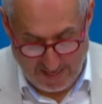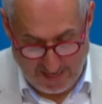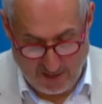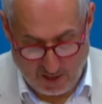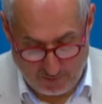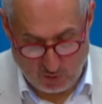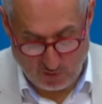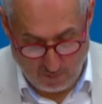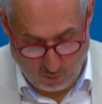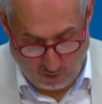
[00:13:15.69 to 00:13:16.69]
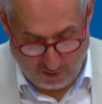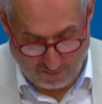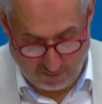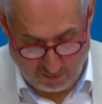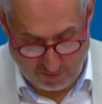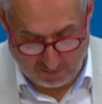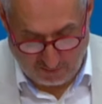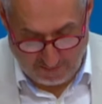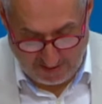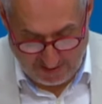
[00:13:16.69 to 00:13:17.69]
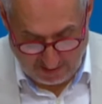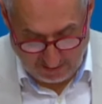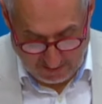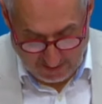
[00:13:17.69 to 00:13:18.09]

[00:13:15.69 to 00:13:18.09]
and upstream water flows from India.